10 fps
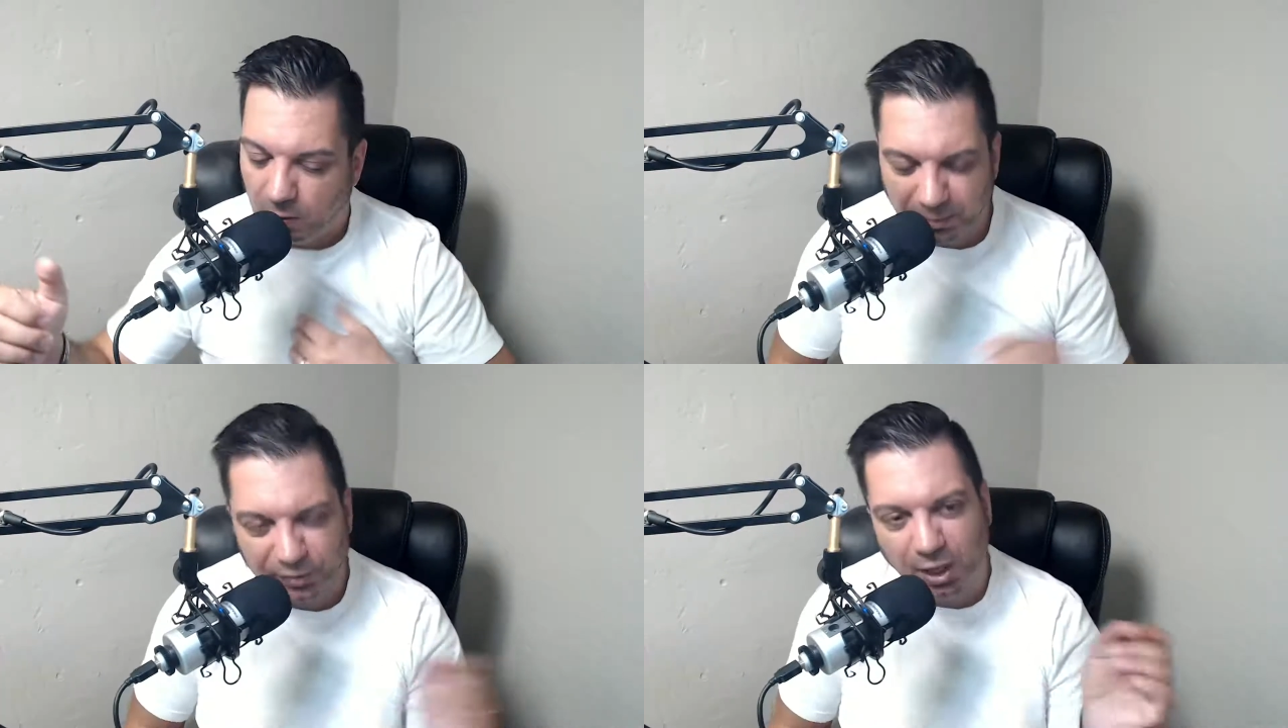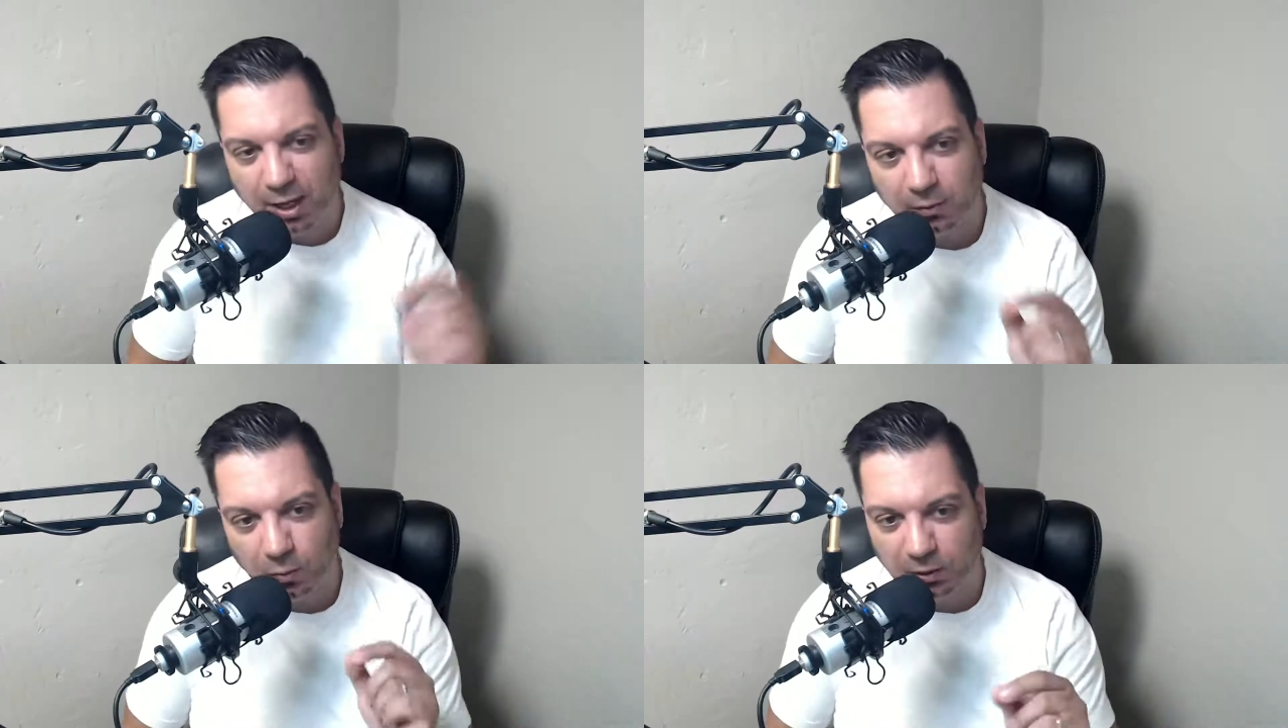but
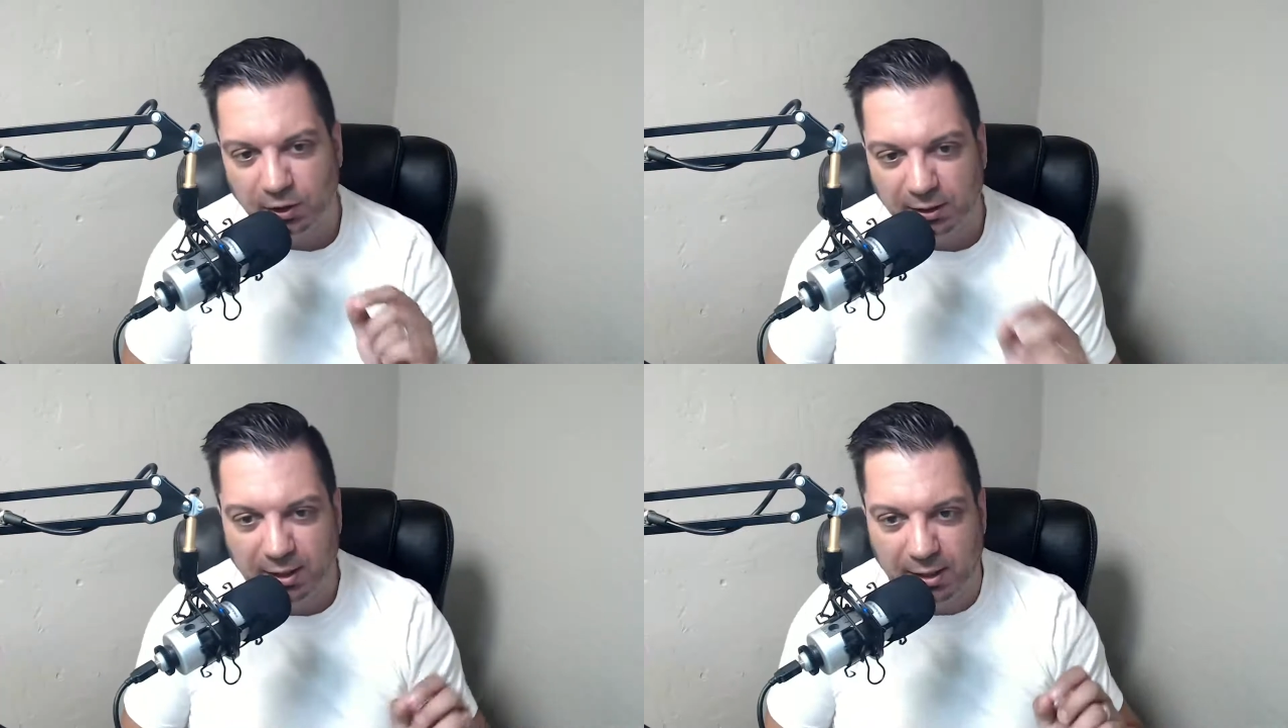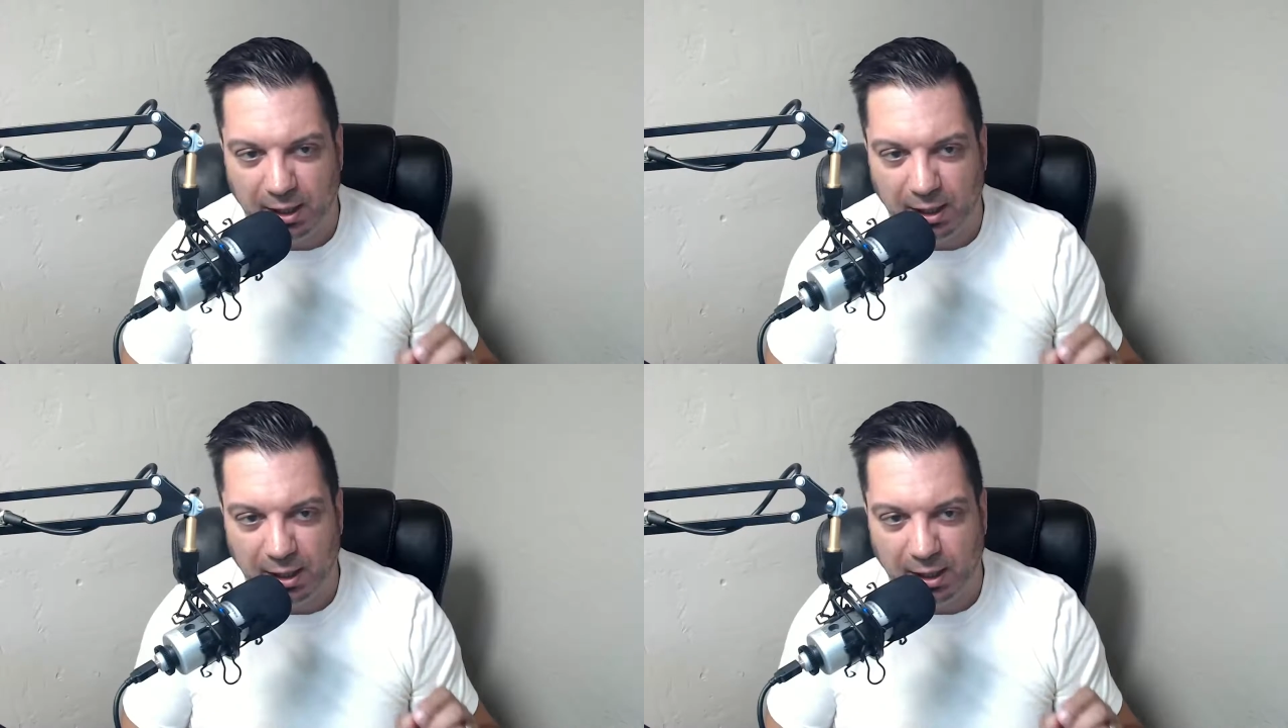then one thing
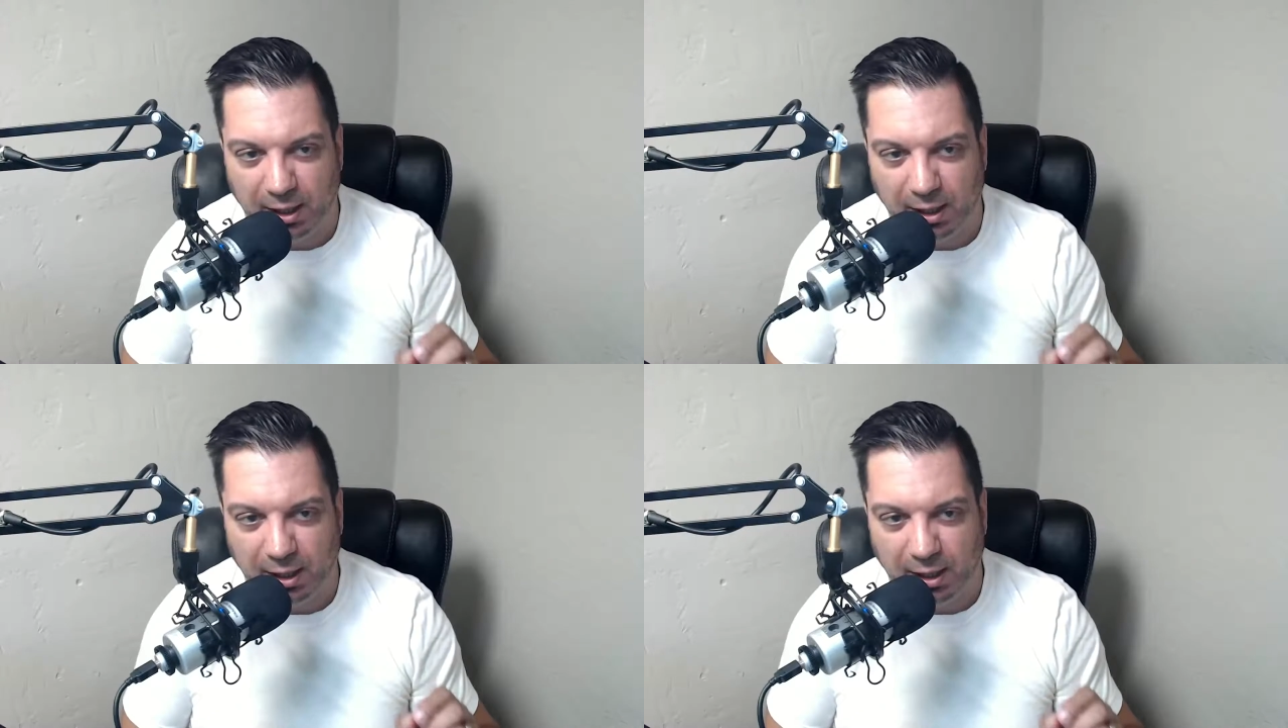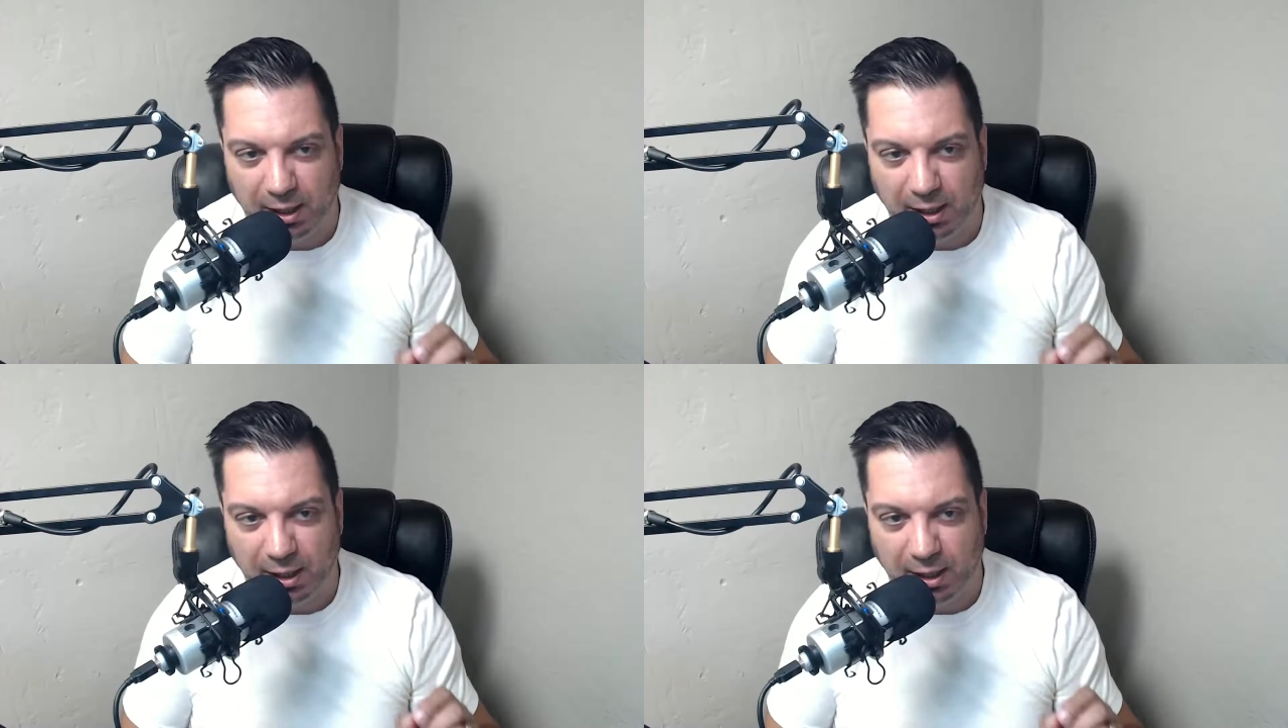that
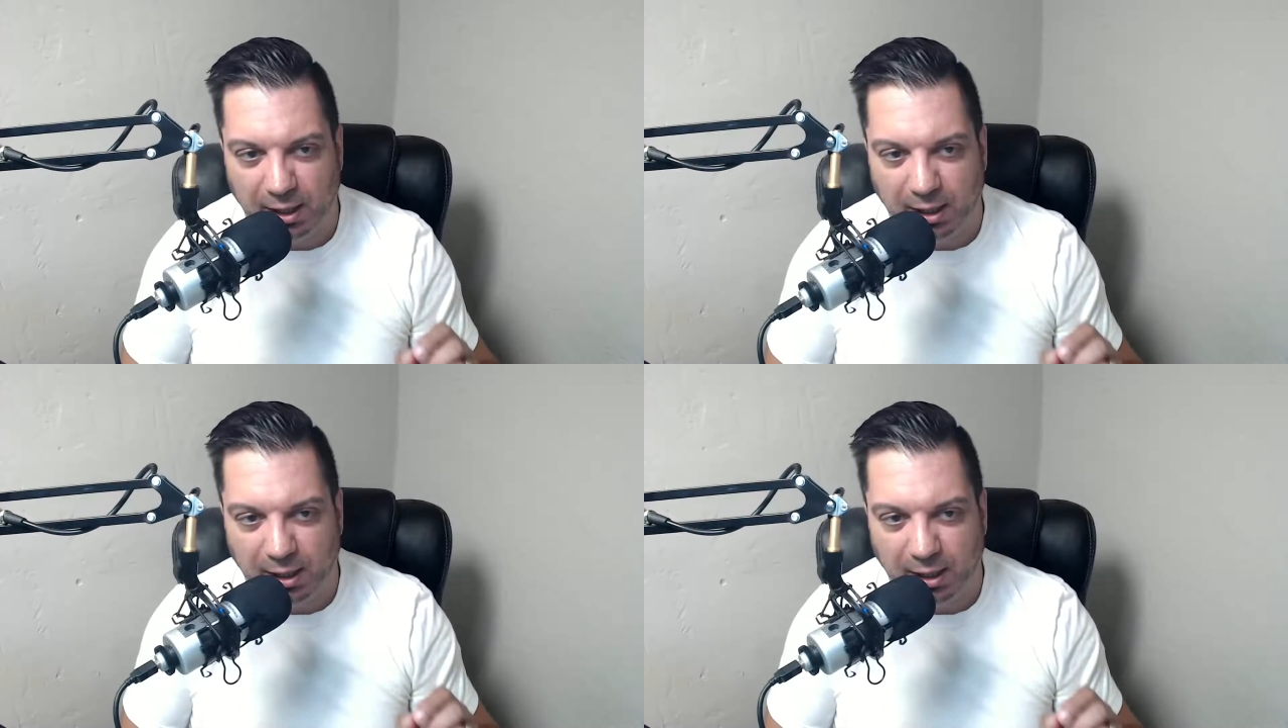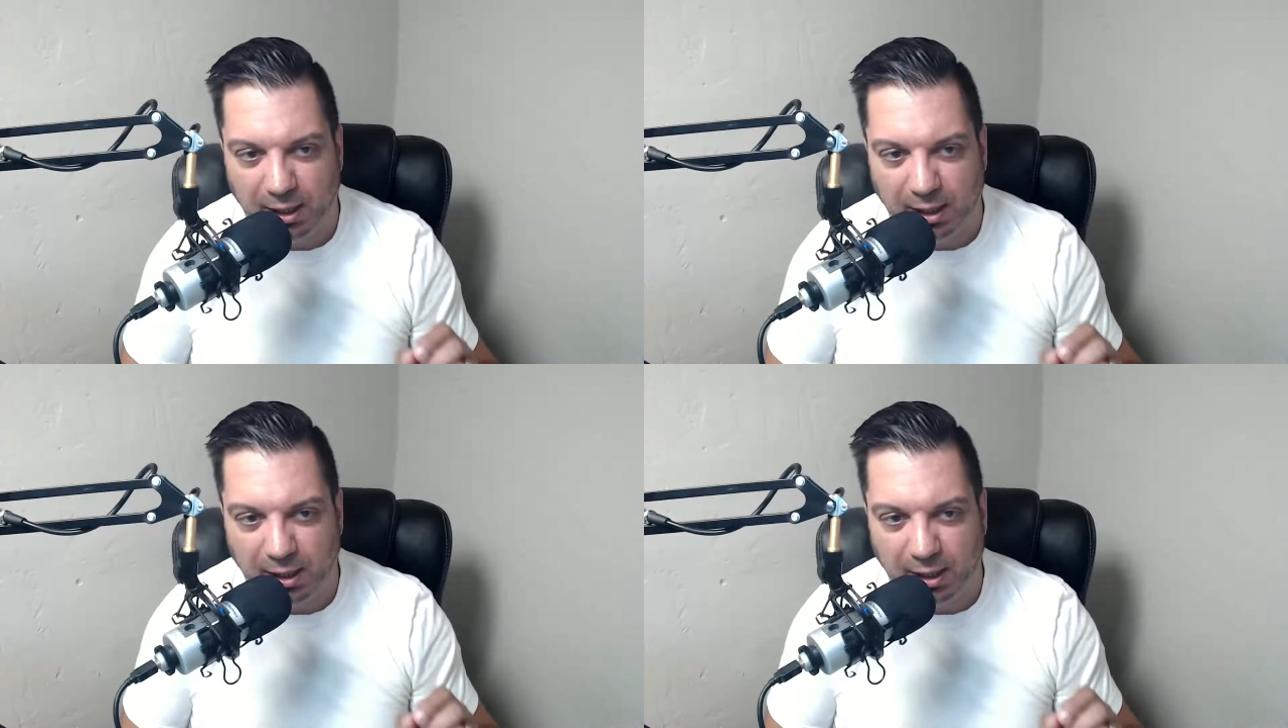Carol said, she said,